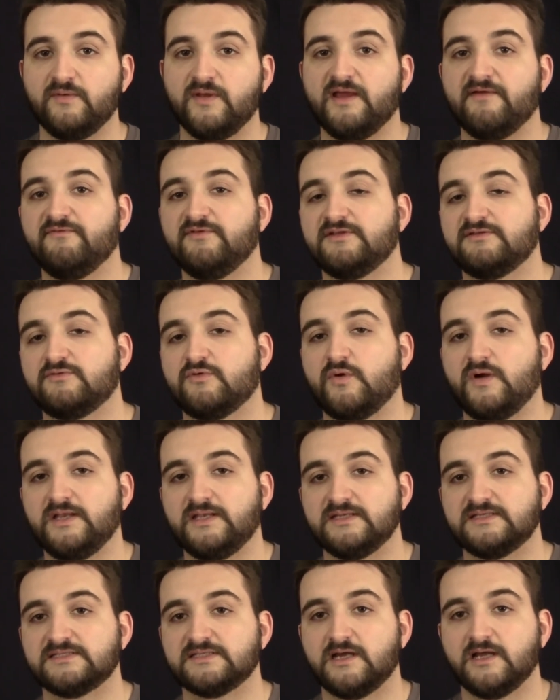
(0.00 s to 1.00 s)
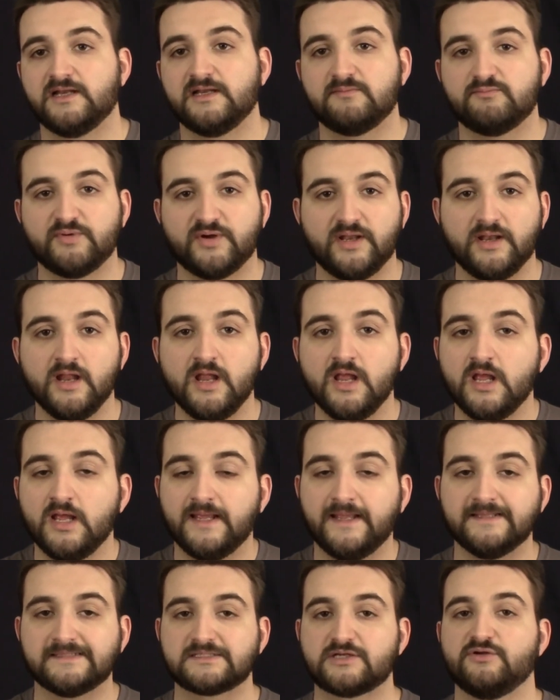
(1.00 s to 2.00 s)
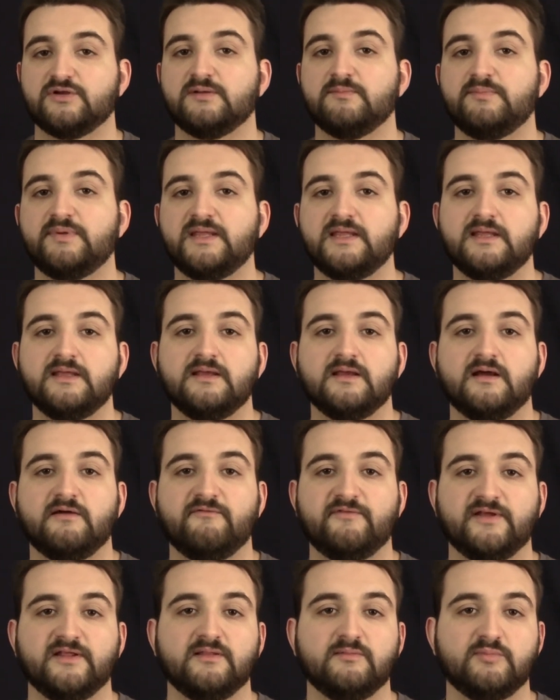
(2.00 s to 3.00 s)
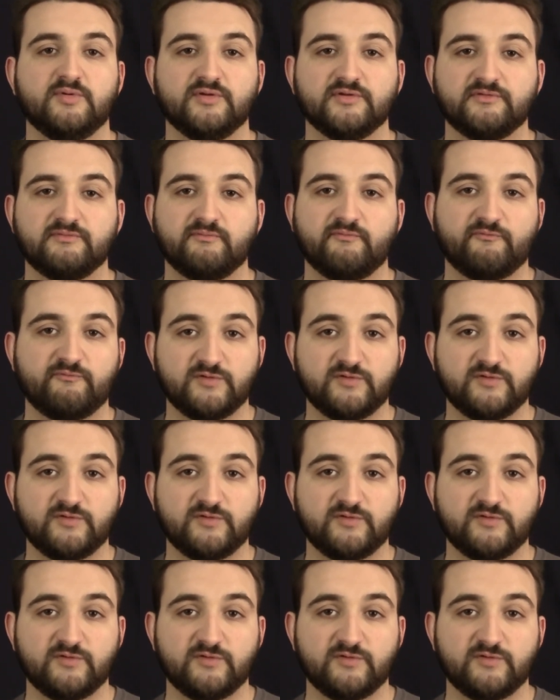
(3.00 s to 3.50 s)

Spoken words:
We haven't quite decided, but it's going to be available